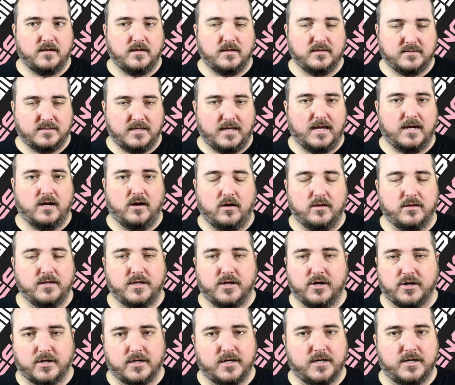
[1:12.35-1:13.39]
Is that all that
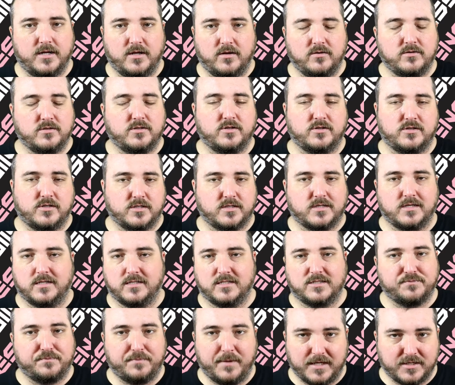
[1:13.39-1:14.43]
you're going to do? Is you're just going to
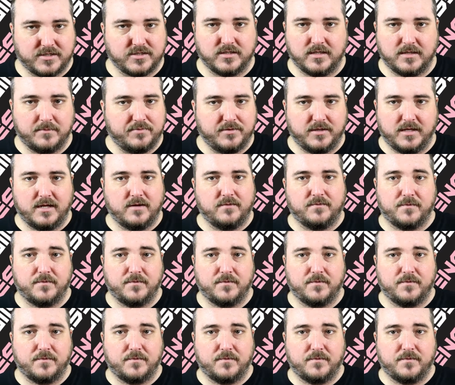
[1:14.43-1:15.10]
specially plead for